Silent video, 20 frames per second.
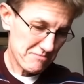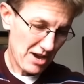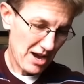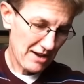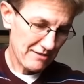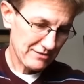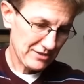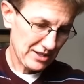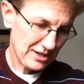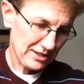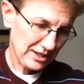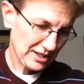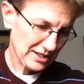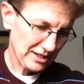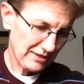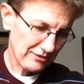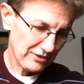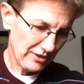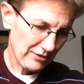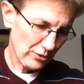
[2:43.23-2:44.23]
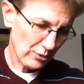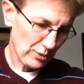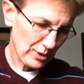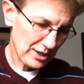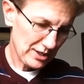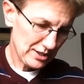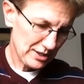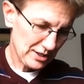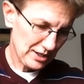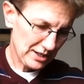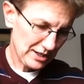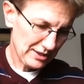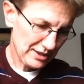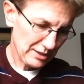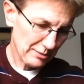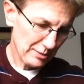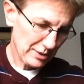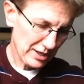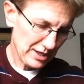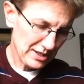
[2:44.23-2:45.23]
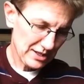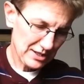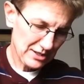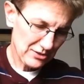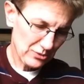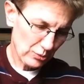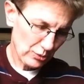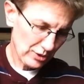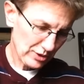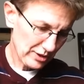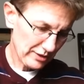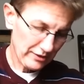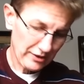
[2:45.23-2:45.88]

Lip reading: I've never read anything by Edith Wharton.